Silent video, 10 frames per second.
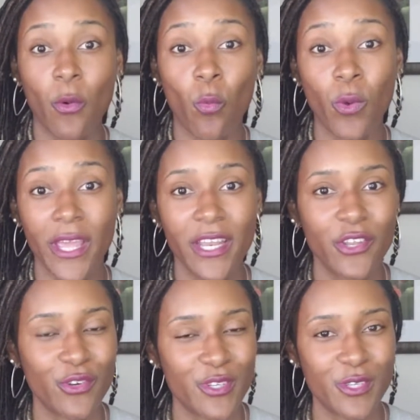when
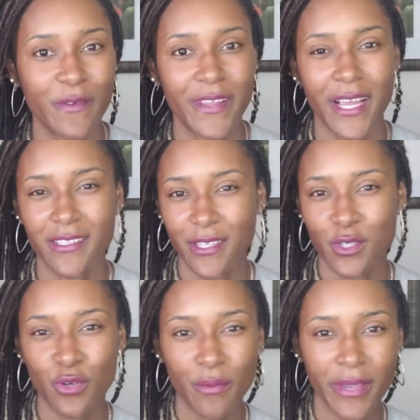you're serving as a
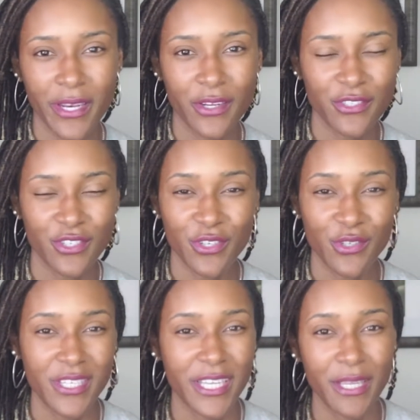tour manager,
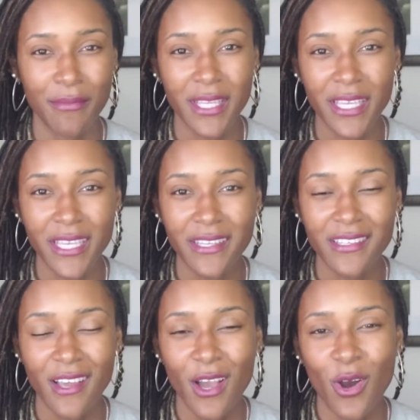team lead,
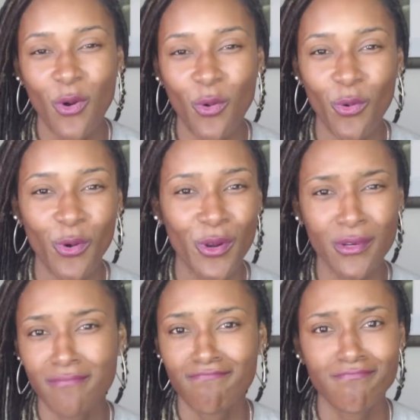
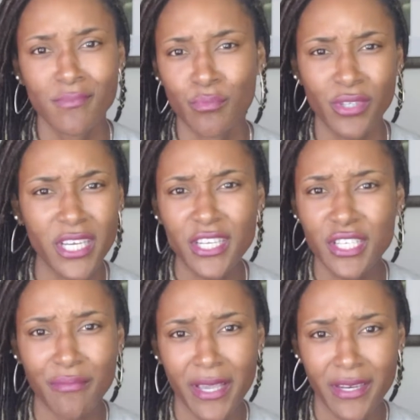or
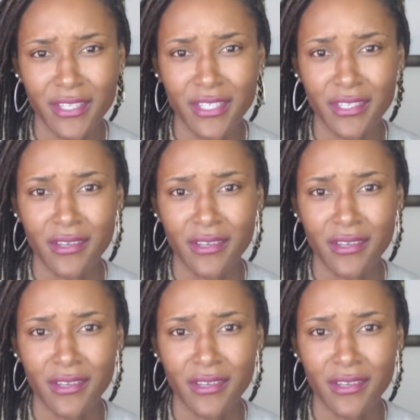production manager.